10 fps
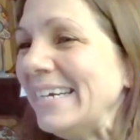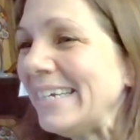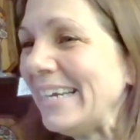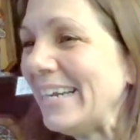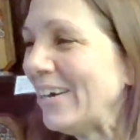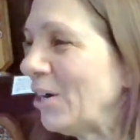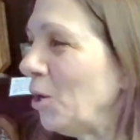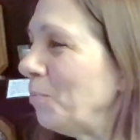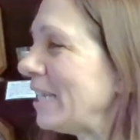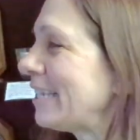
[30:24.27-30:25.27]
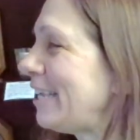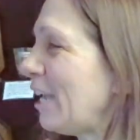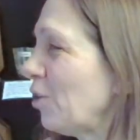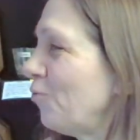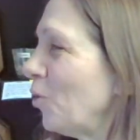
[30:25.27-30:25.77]
you know, being
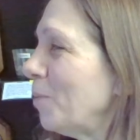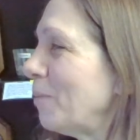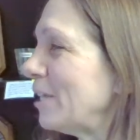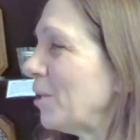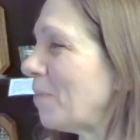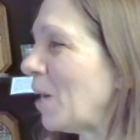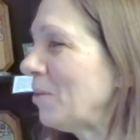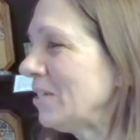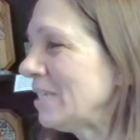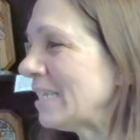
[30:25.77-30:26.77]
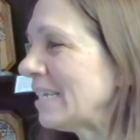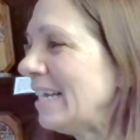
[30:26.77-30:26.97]
cared for by your mamas,